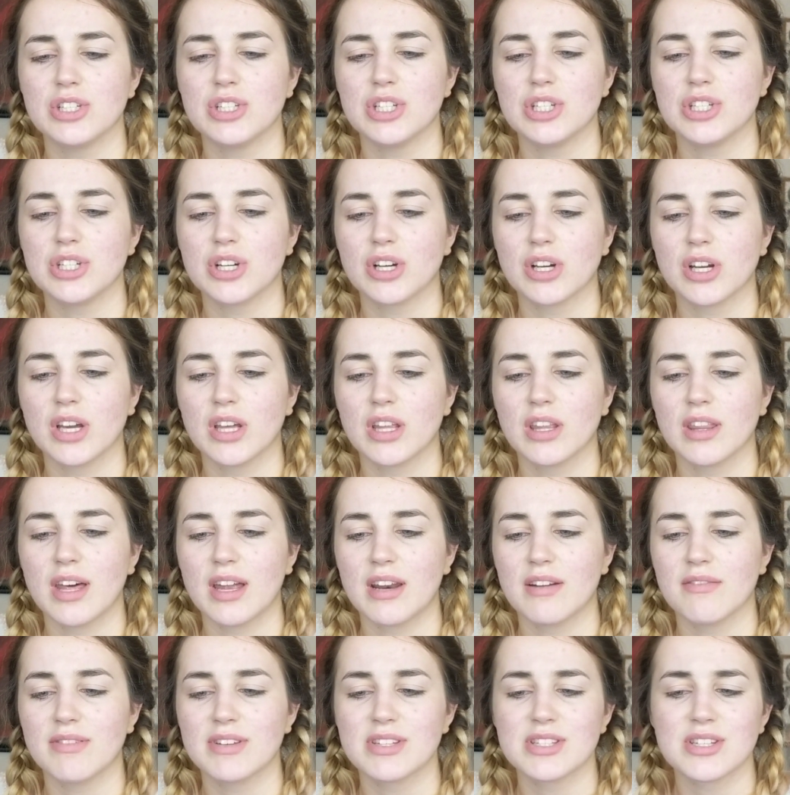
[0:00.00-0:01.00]
She took it
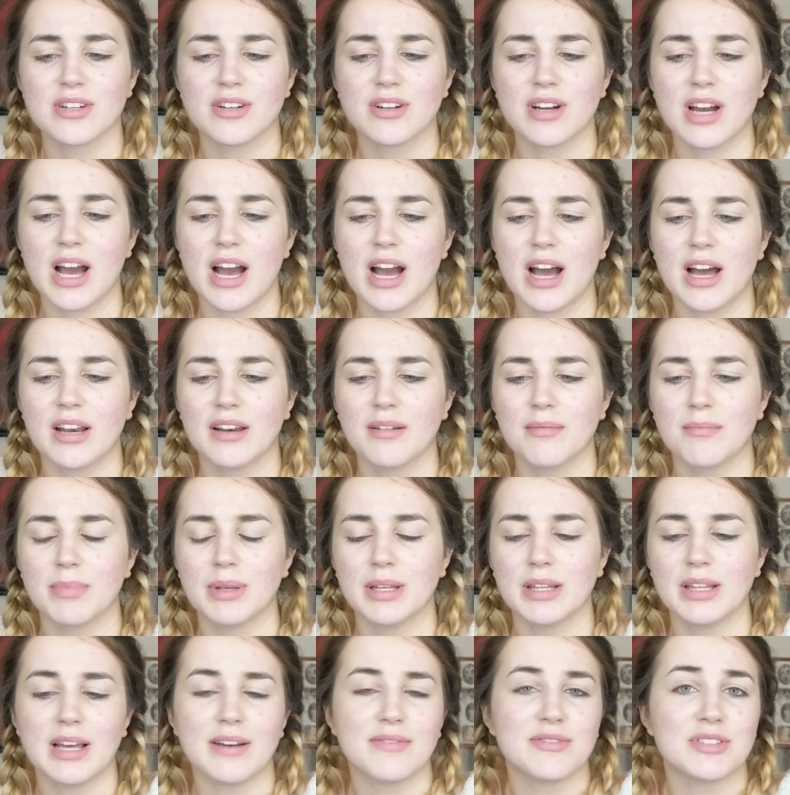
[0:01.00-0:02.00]
that a visitor had
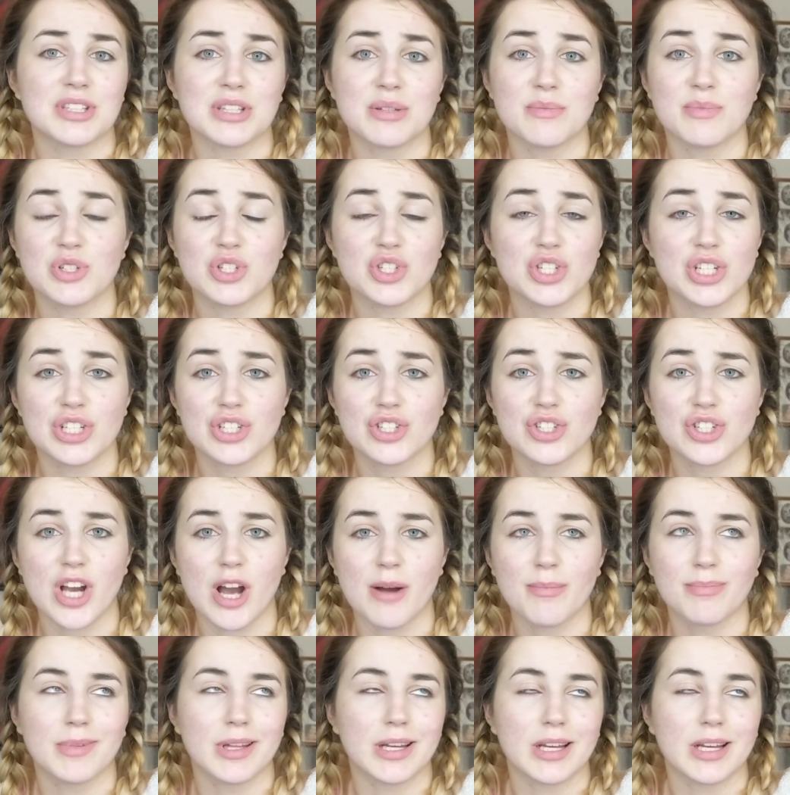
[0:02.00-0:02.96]
been left at the machine shop